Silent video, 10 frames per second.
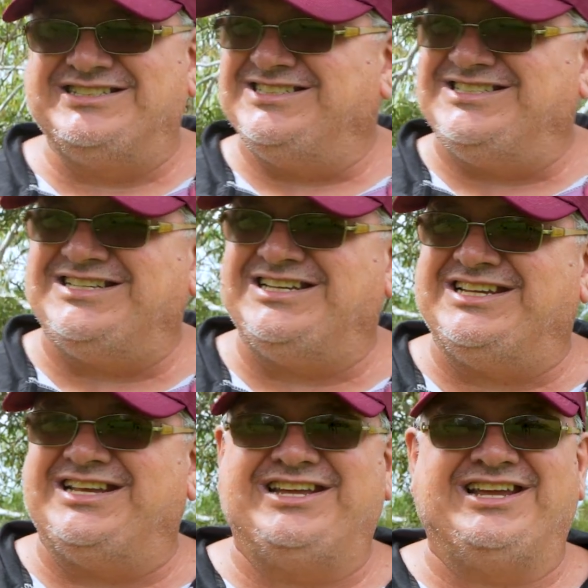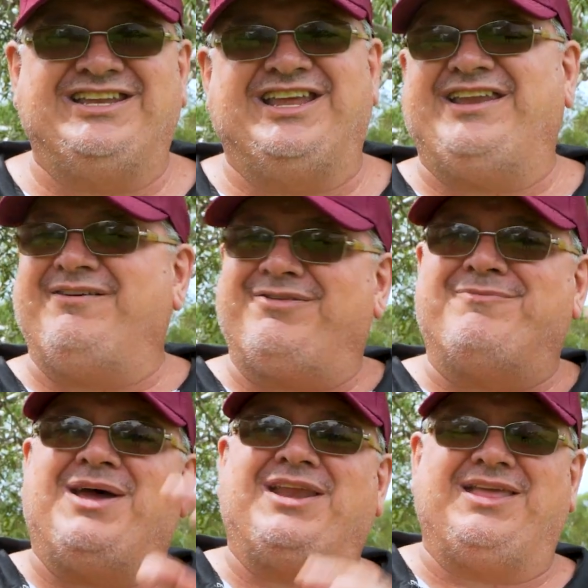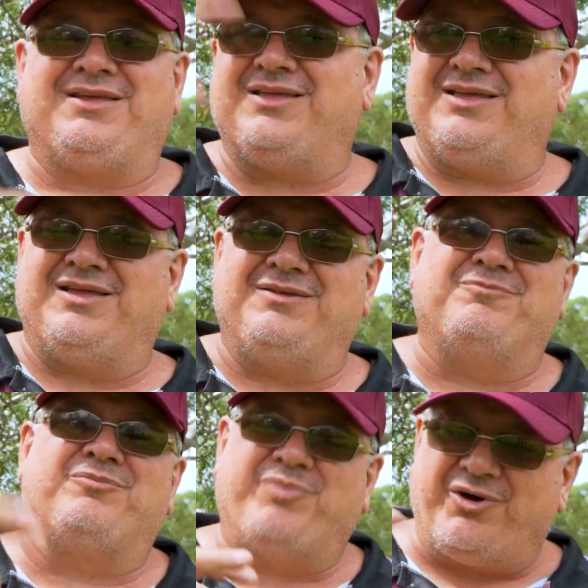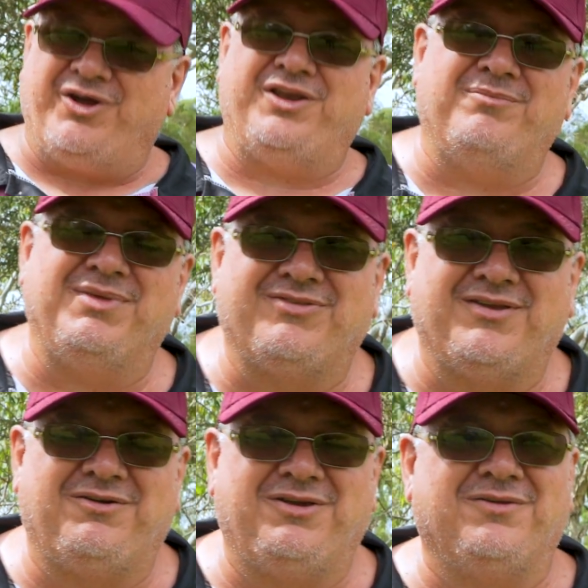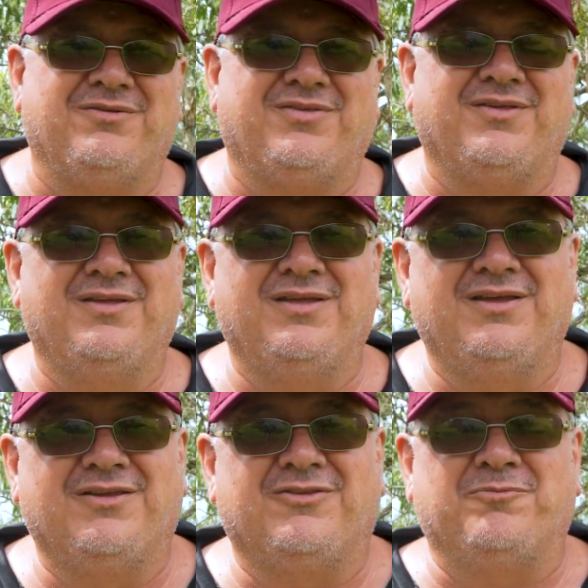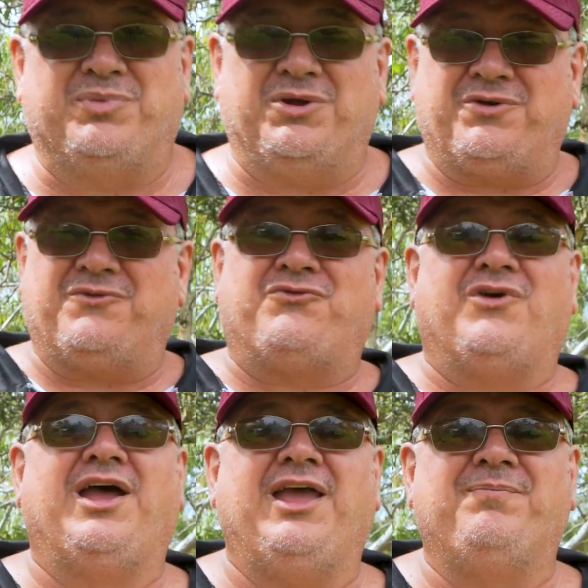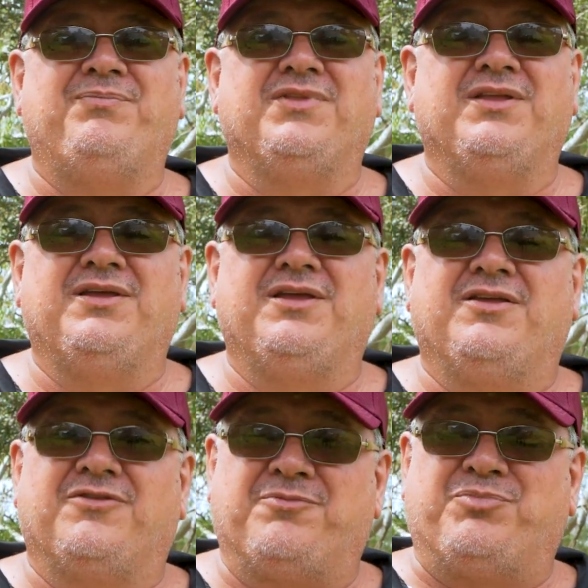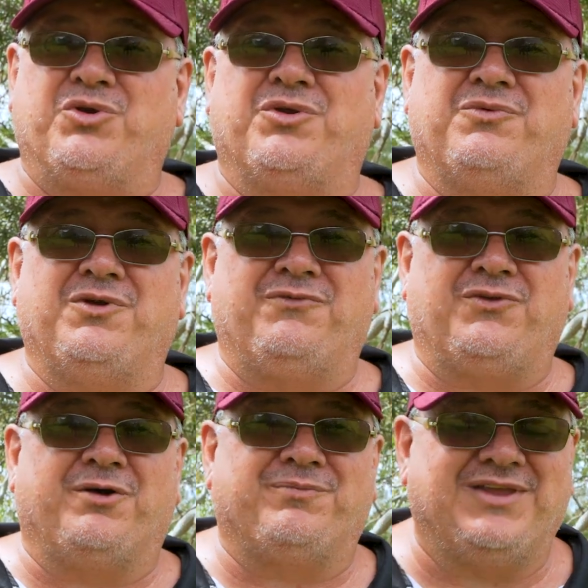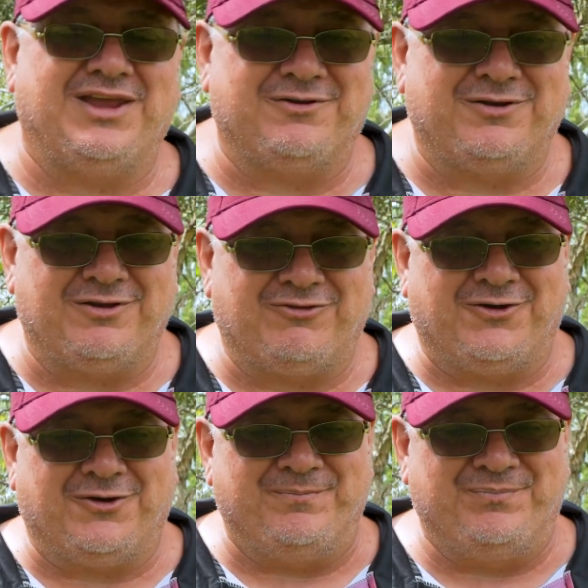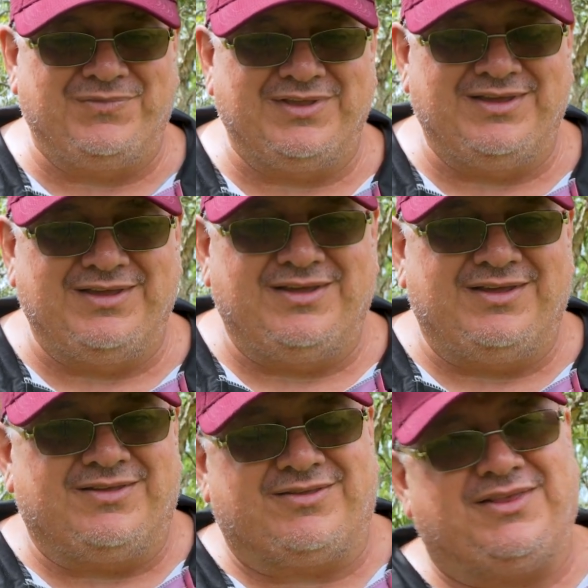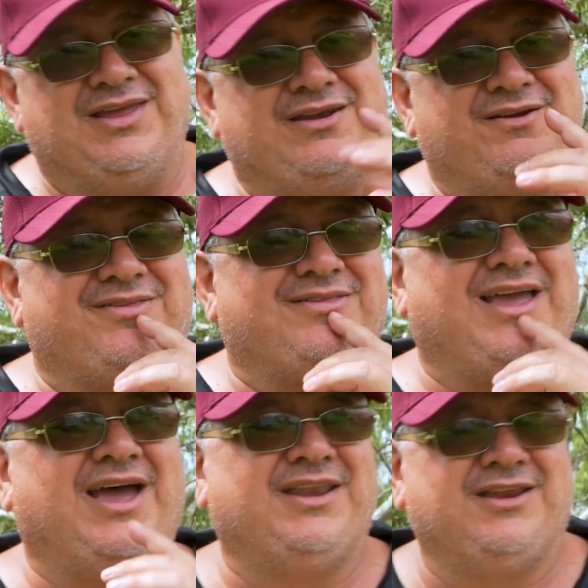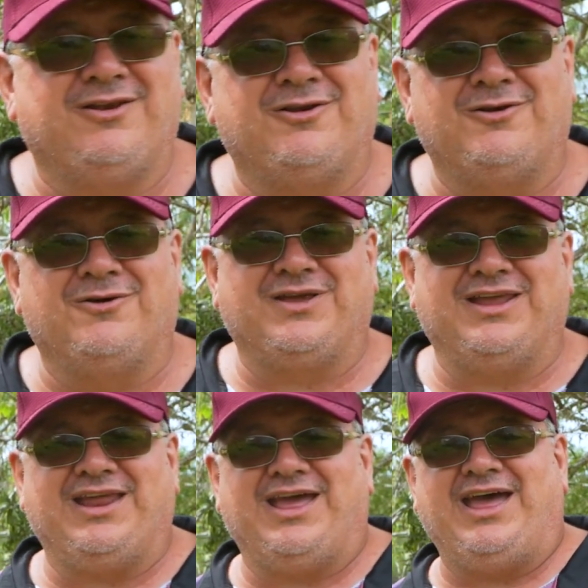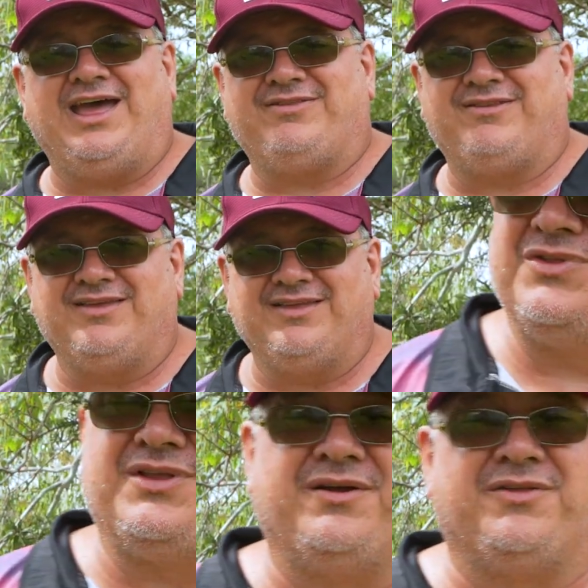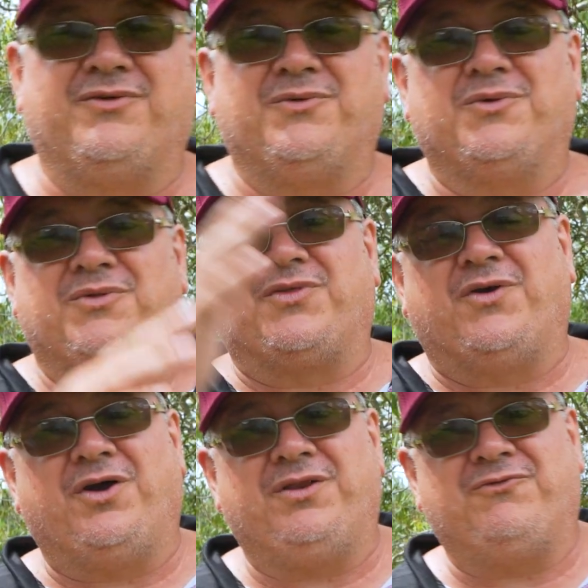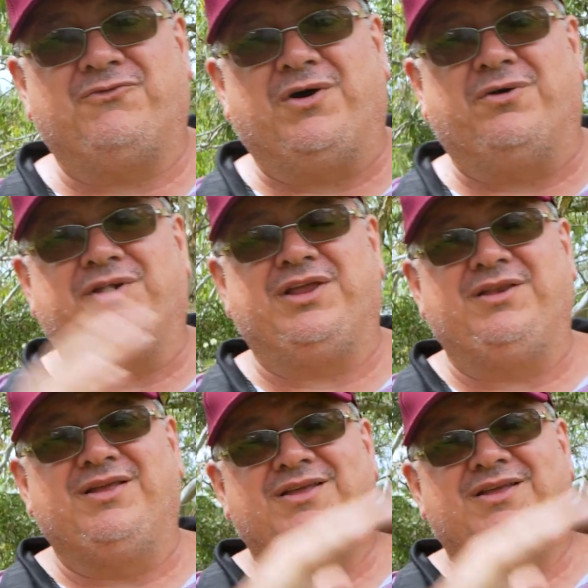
yeah. And then there was money in buying the materials to build a frame to put a rooftop tent on the top. So then I started looking at those side folding